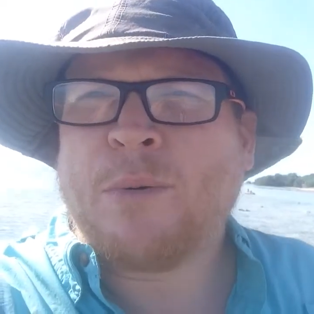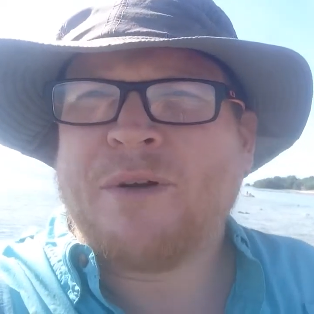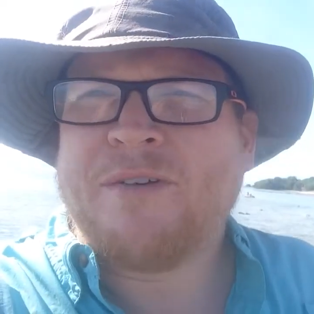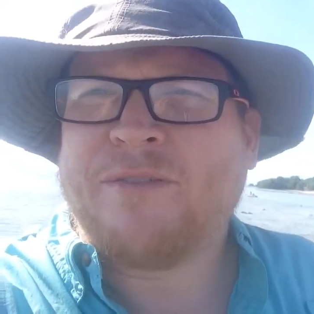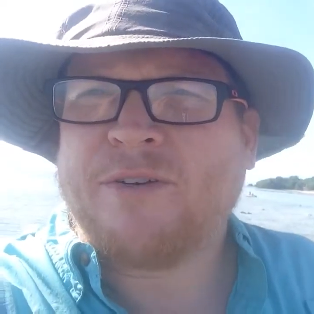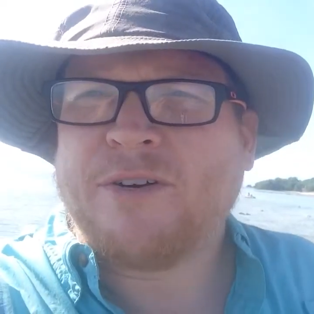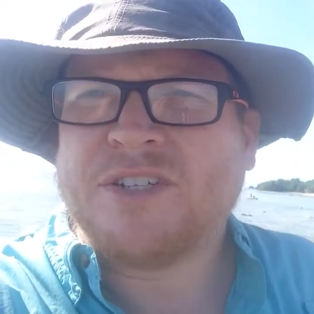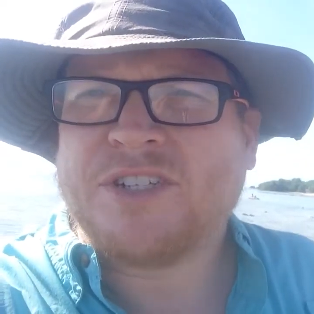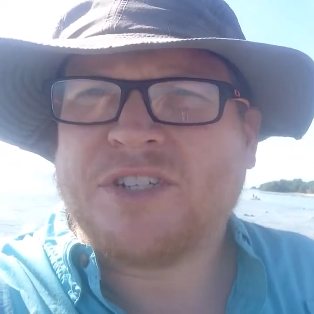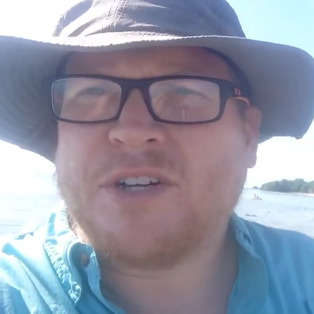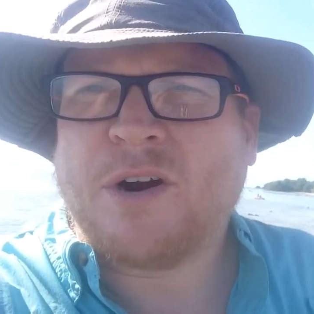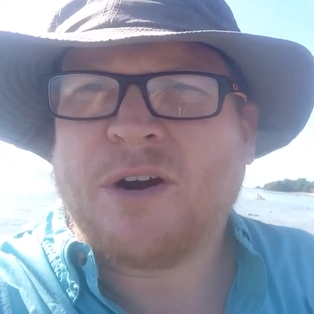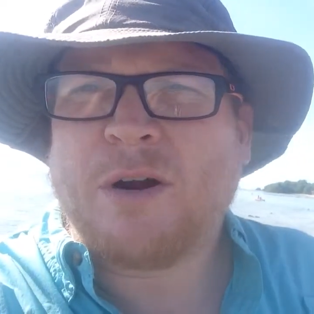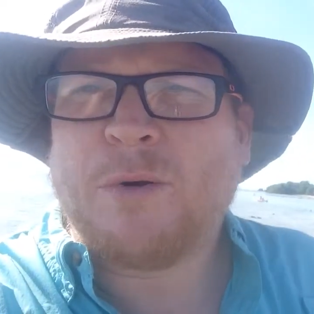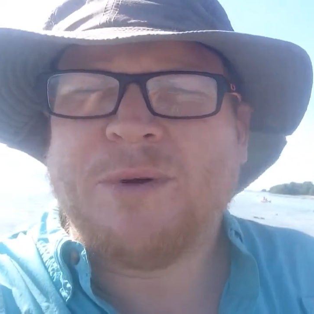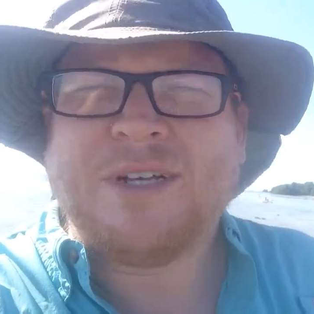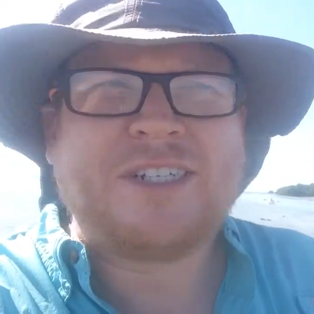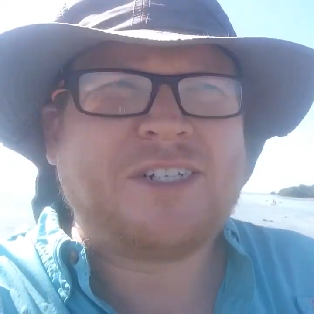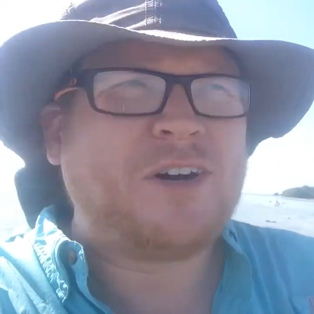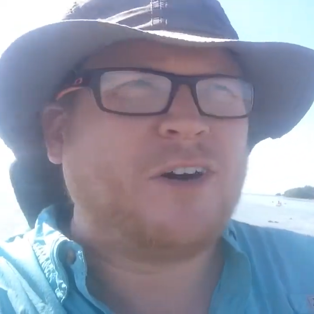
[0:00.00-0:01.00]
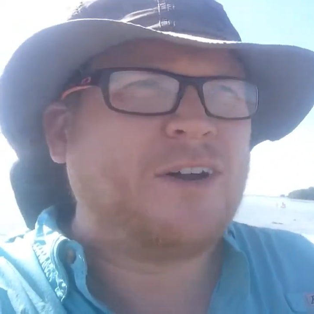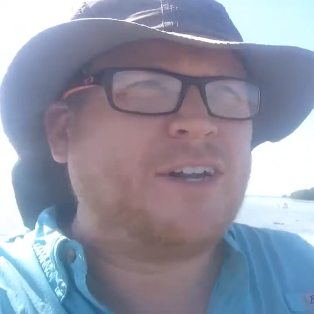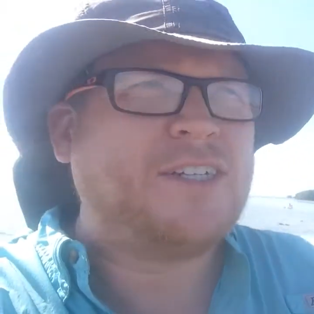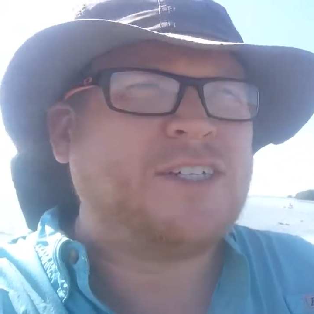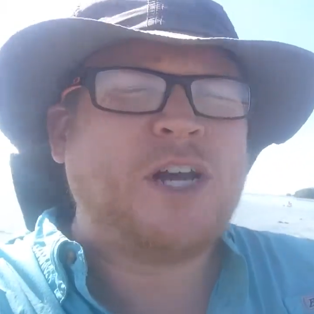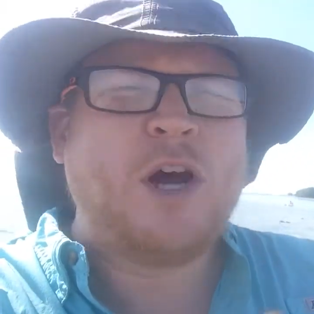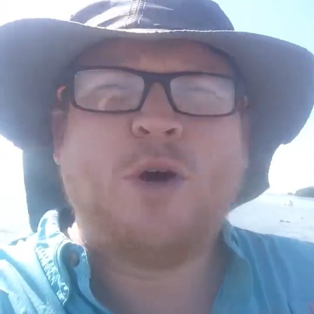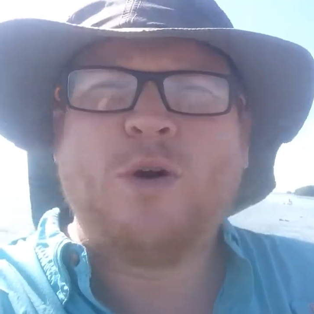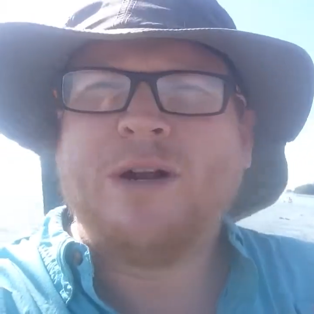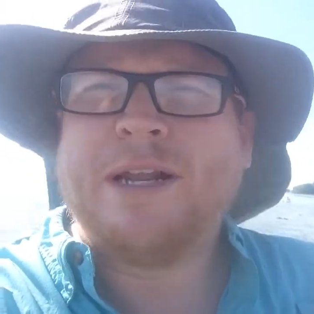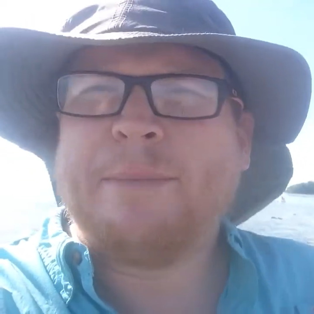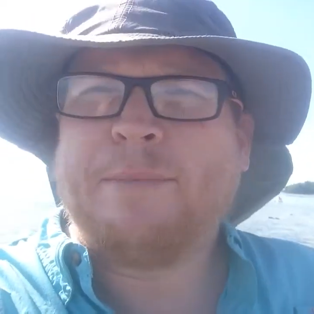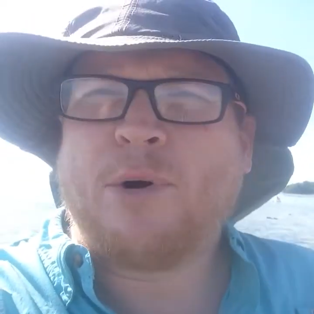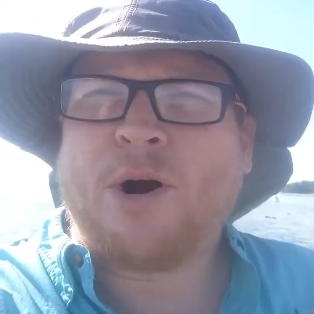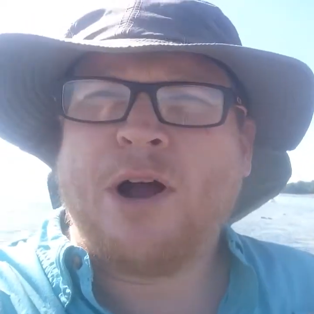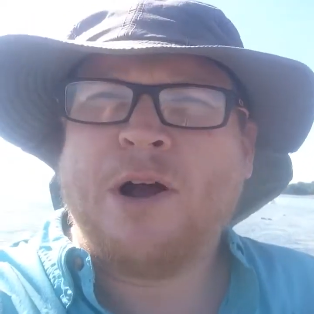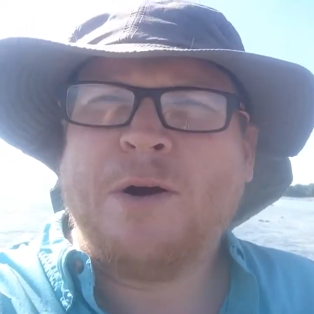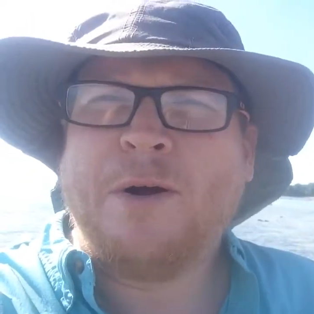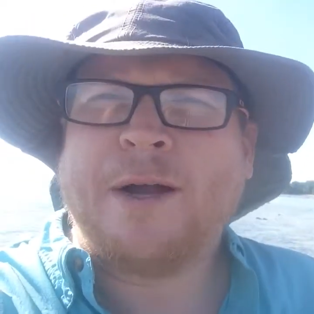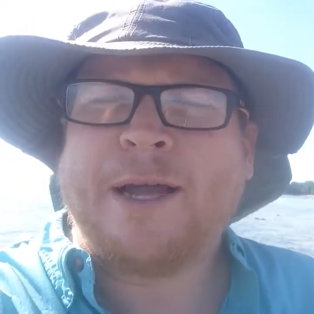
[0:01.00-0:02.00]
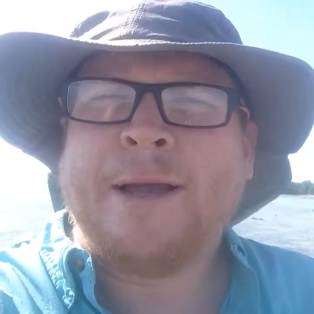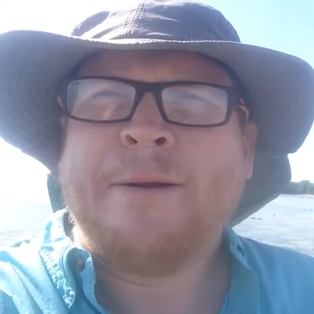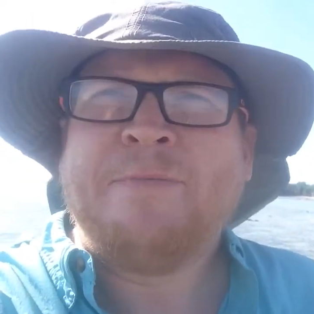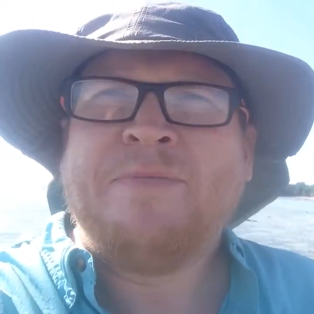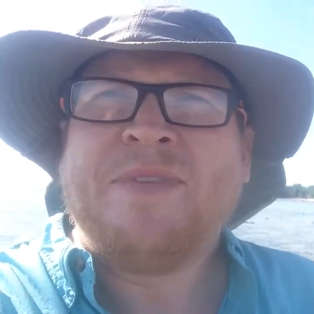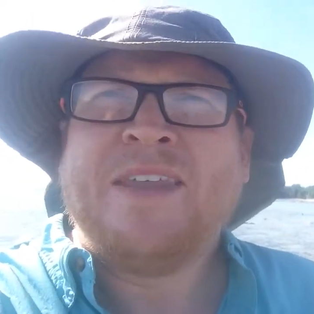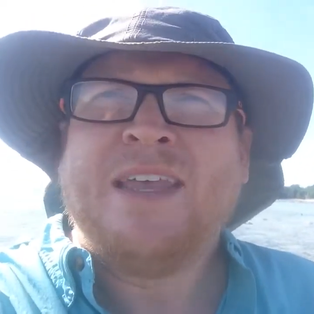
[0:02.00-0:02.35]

When we first started, we started totally broke.